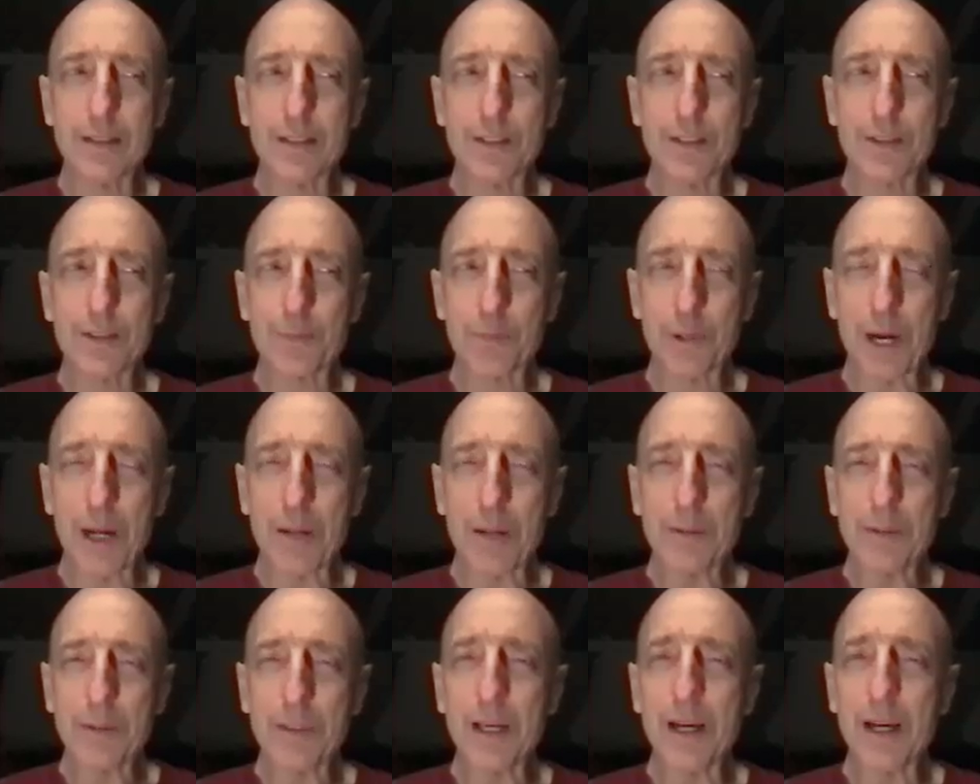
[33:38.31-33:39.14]
there's
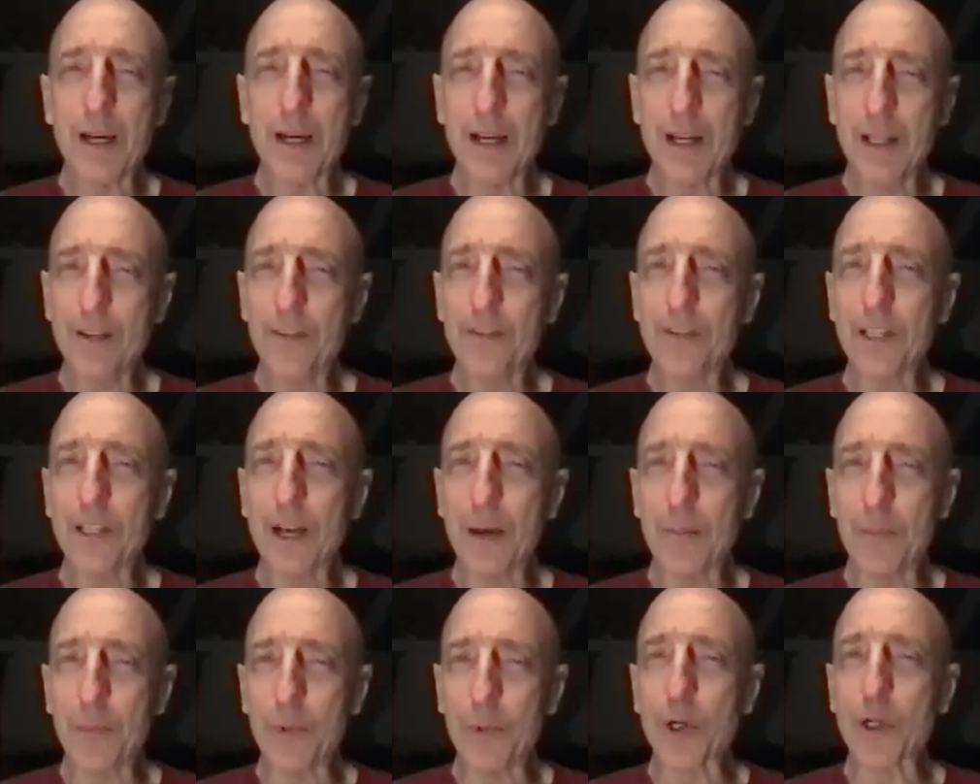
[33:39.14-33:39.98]
probably a hell of a
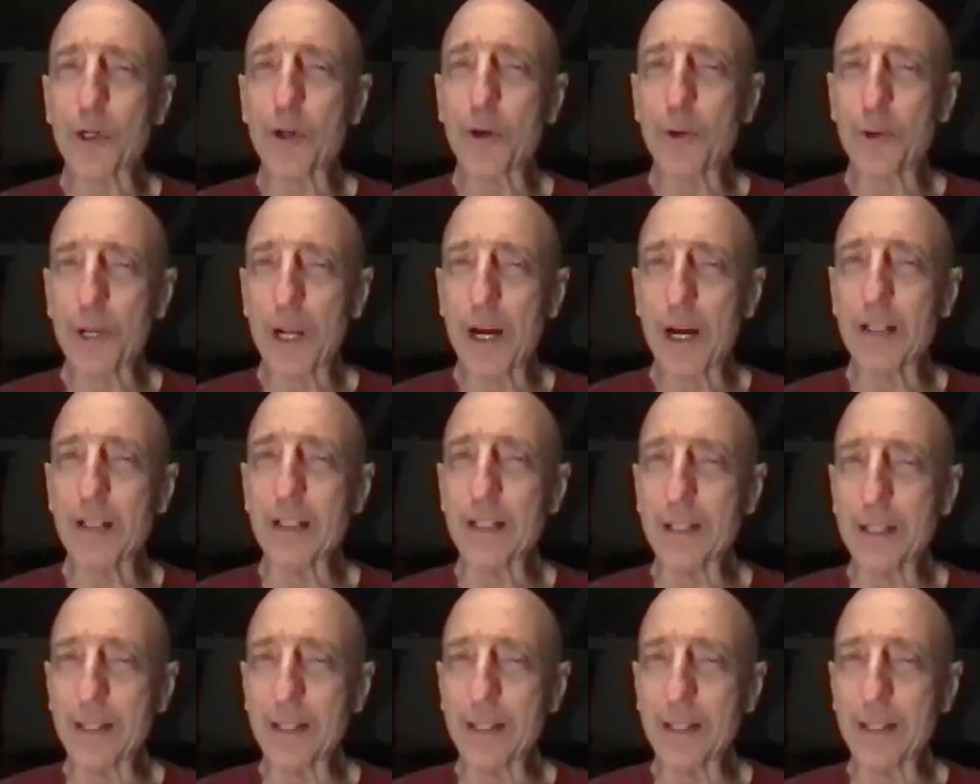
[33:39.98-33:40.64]
lot more going on